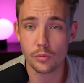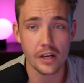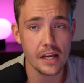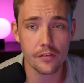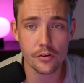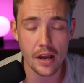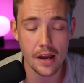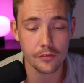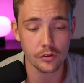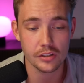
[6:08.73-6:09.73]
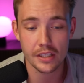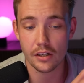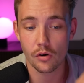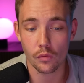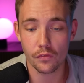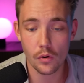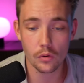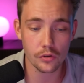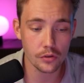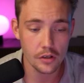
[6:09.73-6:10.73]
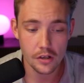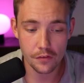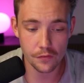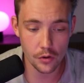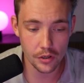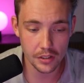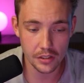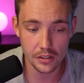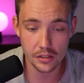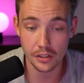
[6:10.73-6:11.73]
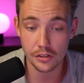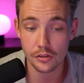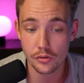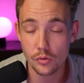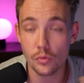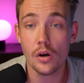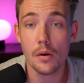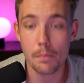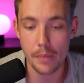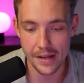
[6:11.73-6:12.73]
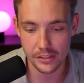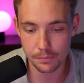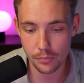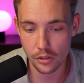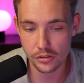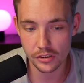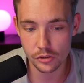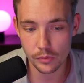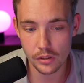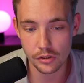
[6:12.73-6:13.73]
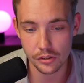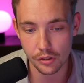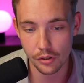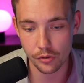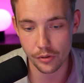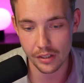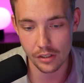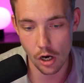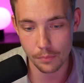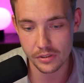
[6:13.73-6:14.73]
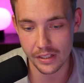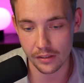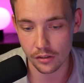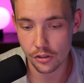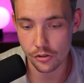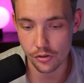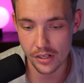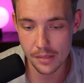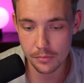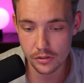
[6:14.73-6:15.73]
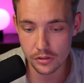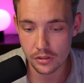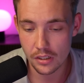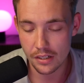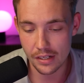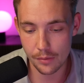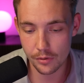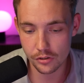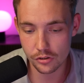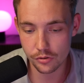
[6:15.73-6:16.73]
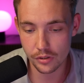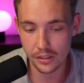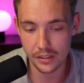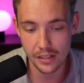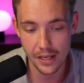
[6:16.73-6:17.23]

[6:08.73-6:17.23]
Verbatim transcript: whatever you have. You can take a whole folder, throw it in here, and you can do batch processing as well, and you can go in and upscale your images. Now we can just go in and hit